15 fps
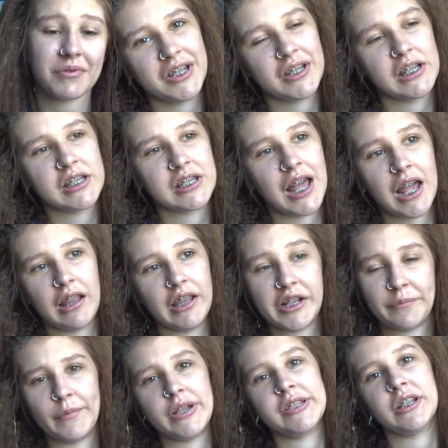because I like
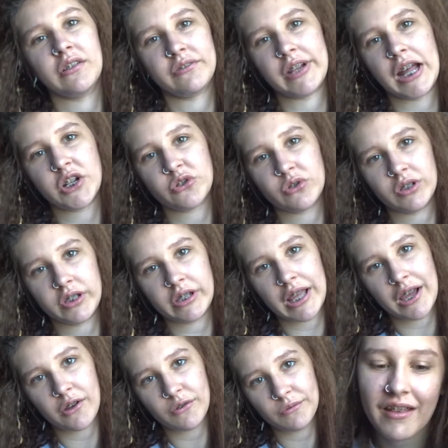myself naturally
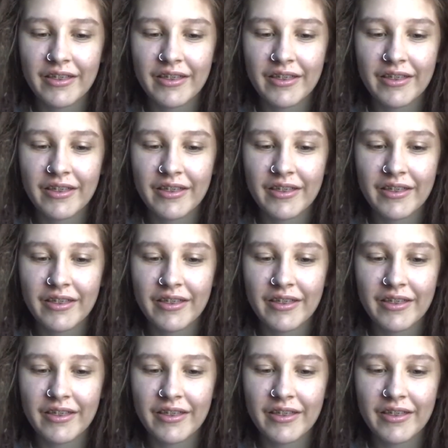now.